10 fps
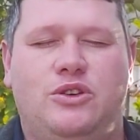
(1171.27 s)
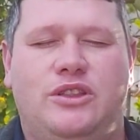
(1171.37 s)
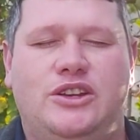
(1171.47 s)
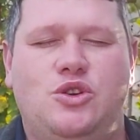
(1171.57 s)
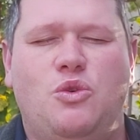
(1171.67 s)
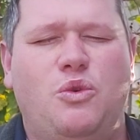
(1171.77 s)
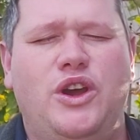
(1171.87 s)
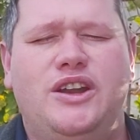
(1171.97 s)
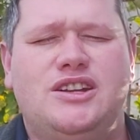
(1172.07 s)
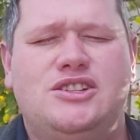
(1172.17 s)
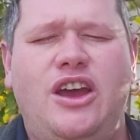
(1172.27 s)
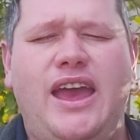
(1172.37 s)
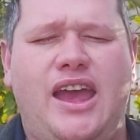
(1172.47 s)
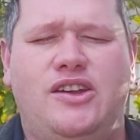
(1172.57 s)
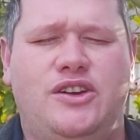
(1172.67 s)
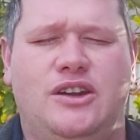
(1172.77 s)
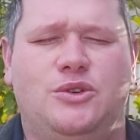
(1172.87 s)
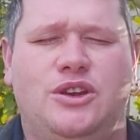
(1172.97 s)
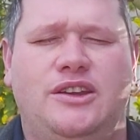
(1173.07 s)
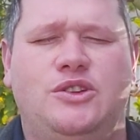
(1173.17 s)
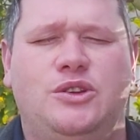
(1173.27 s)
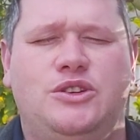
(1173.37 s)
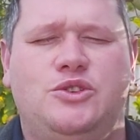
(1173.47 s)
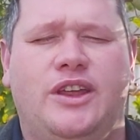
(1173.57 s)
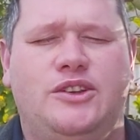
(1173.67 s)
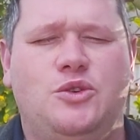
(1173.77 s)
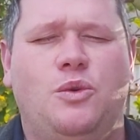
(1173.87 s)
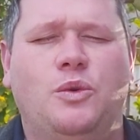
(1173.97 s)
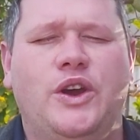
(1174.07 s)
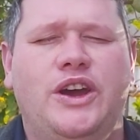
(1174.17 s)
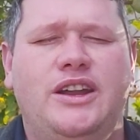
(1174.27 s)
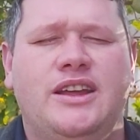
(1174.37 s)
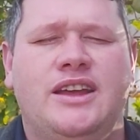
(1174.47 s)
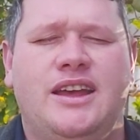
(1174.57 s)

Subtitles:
Lord, that Your Word is so accurate, Lord, and that Your Word